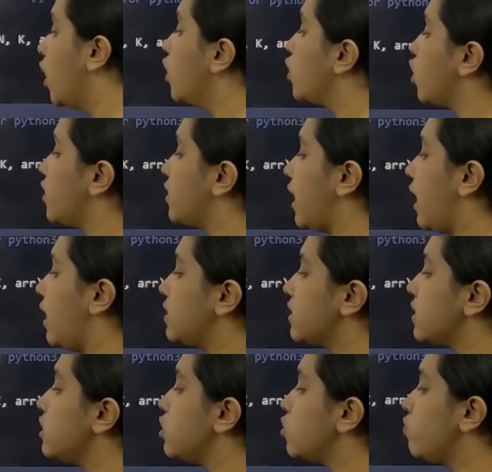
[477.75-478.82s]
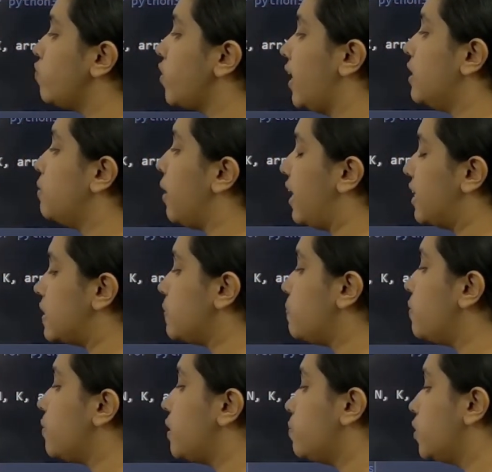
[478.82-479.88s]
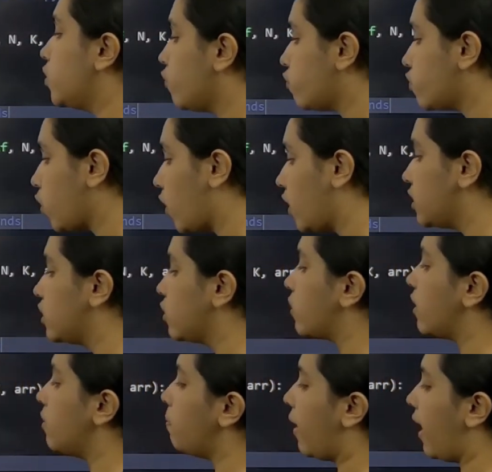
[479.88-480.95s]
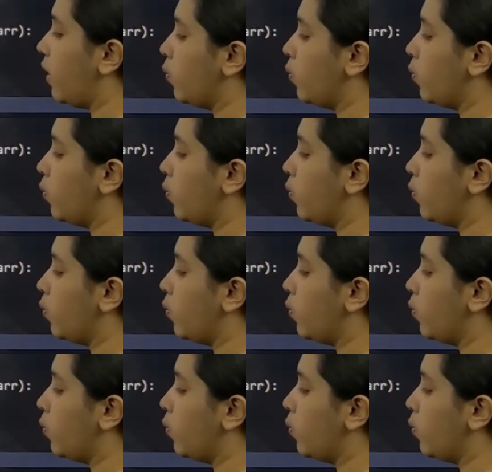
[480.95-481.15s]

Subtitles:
Your task is to find maximum number of toys you can buy